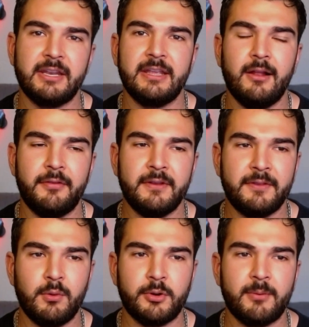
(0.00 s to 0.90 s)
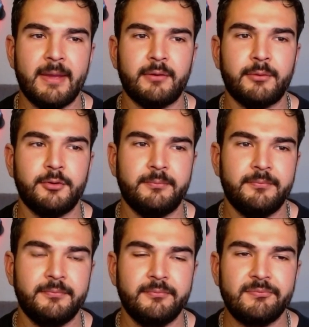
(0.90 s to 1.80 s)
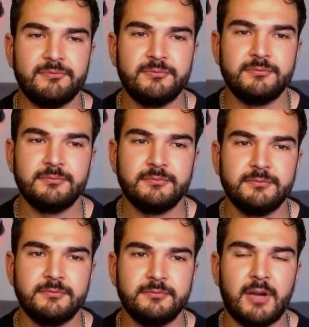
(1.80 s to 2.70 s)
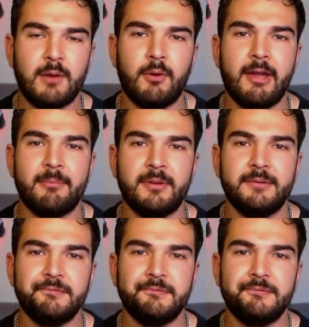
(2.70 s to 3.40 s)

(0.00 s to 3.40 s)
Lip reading: to get healthy at the cornerback room. Probably won't happen.